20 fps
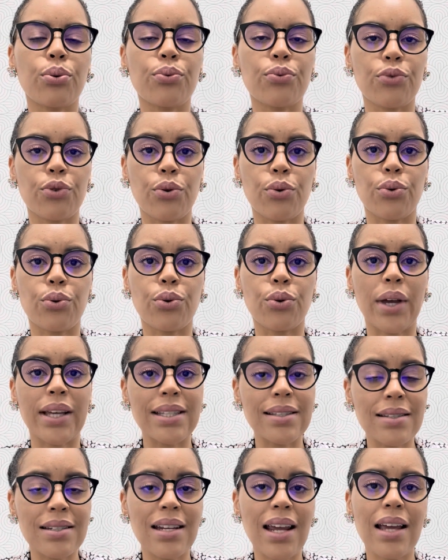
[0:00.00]
your
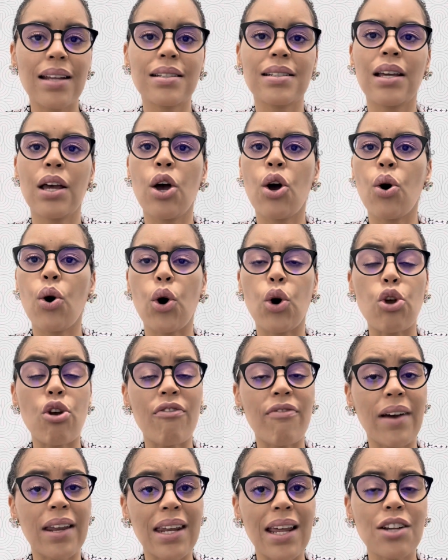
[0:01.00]
estate or your
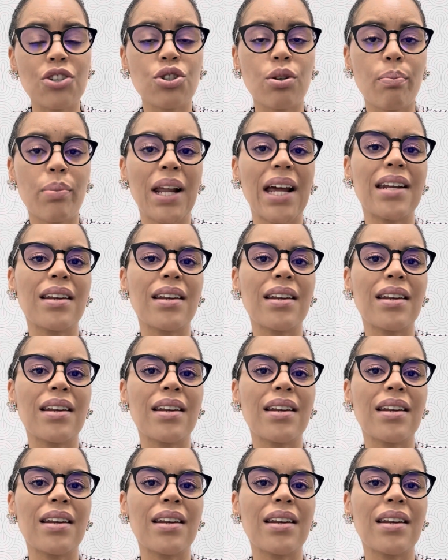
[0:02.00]
financial plan